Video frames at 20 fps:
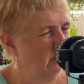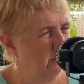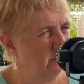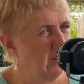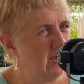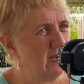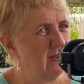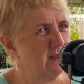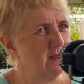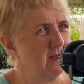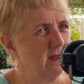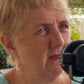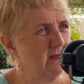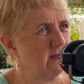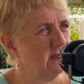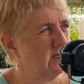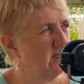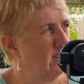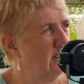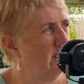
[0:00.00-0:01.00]

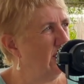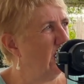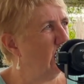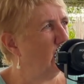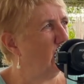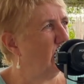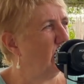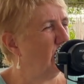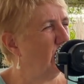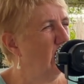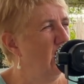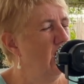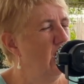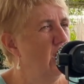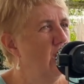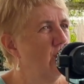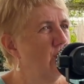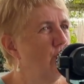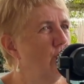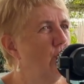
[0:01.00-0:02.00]
pieces, then there was
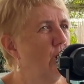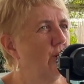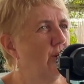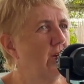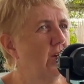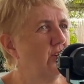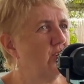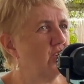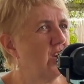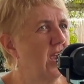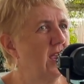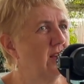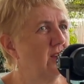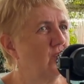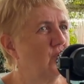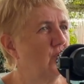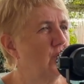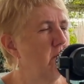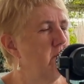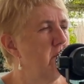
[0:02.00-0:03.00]
not a
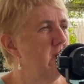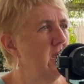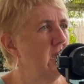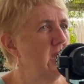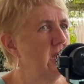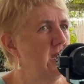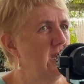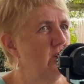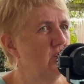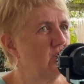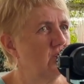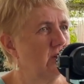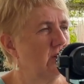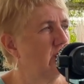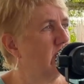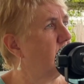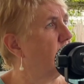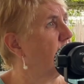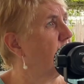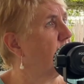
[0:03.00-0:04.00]
chance for me
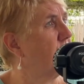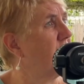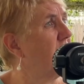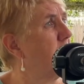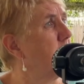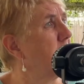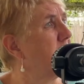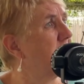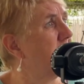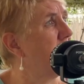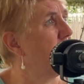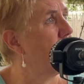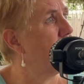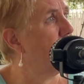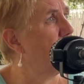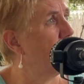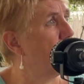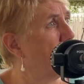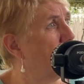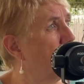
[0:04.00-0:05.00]
to sort of sink my teeth
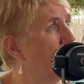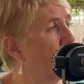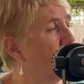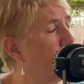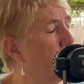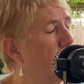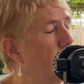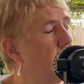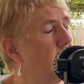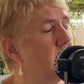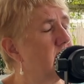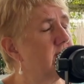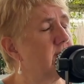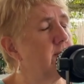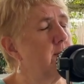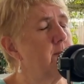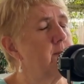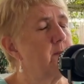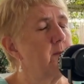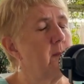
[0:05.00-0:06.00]
into it, I mm.
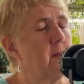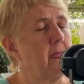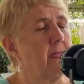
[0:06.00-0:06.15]
suppose.